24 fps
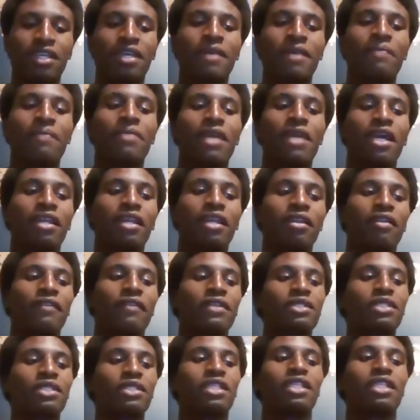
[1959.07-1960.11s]
And
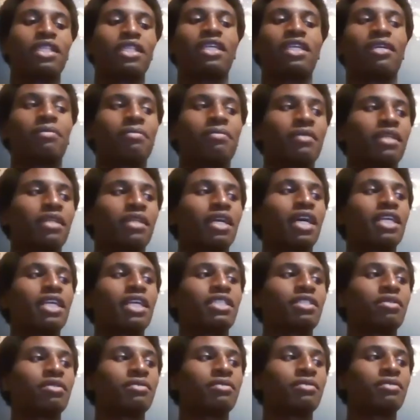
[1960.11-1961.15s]
eventually the
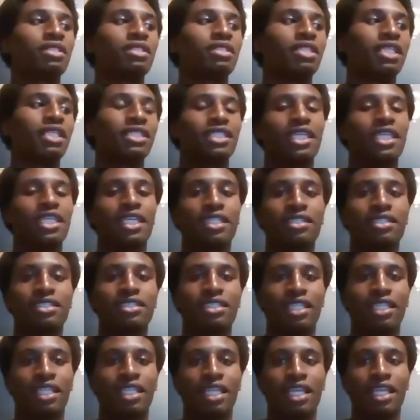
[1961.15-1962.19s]
costumes, they changed
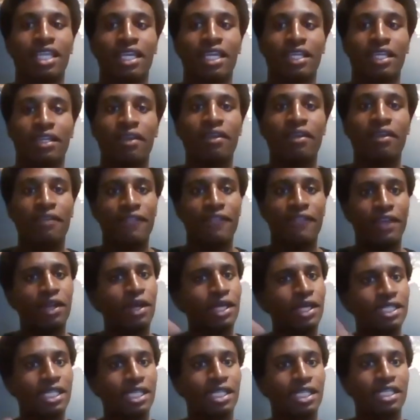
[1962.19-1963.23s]
and they like fit our
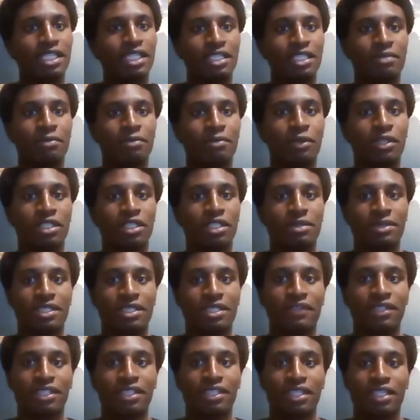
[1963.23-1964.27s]
identities more
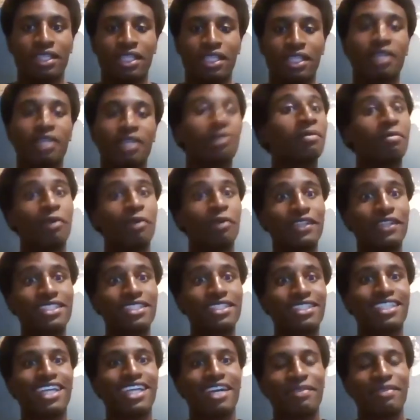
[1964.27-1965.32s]
specifically. Like more
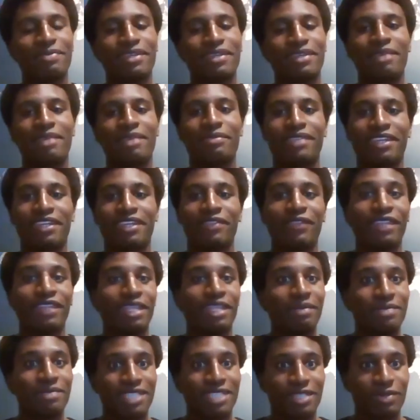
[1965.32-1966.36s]
recently, I've become like really
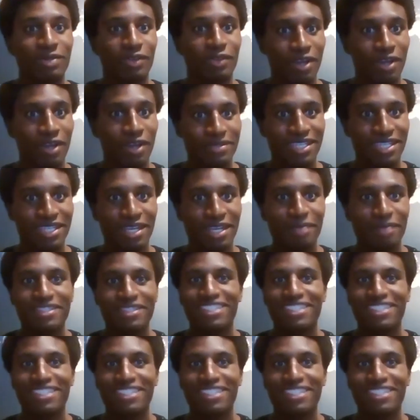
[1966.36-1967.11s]
obsessed with crop tops.